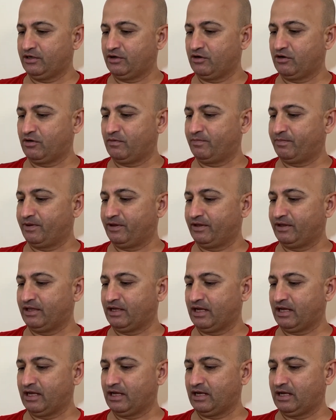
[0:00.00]
open
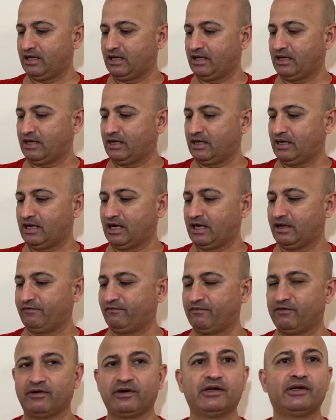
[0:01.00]
the
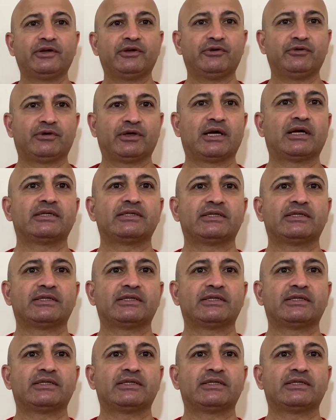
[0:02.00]
iPhone. You can